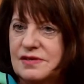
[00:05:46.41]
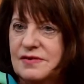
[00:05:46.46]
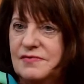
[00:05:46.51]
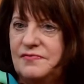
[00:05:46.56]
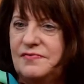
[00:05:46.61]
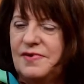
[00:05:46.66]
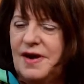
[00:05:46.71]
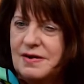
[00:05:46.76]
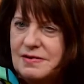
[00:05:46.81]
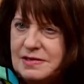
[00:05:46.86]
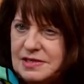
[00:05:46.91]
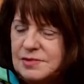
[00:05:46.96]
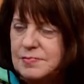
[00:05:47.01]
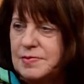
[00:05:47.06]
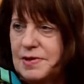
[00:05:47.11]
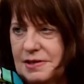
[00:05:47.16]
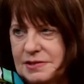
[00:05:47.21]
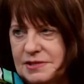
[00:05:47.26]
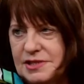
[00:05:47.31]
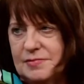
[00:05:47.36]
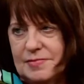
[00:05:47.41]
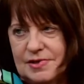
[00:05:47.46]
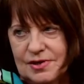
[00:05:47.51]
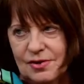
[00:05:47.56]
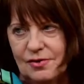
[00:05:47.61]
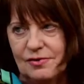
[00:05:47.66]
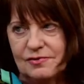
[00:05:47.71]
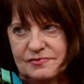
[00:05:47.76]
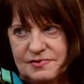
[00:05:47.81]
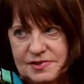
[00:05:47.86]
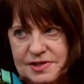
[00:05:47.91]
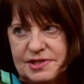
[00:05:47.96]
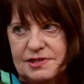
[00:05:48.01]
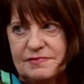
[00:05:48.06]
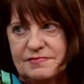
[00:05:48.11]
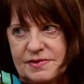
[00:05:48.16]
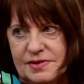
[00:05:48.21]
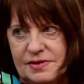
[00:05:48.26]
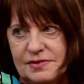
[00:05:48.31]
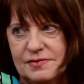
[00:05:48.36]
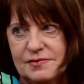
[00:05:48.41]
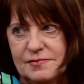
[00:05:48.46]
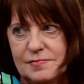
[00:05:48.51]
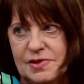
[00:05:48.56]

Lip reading: very surprised to be called for interview